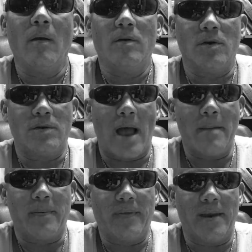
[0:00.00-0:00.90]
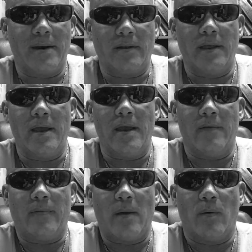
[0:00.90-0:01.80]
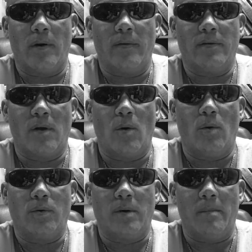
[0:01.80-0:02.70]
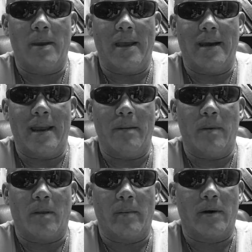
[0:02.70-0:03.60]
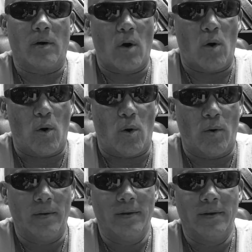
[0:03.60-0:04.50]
just hypothetically, if they wanted this hole to be an 8mm hole,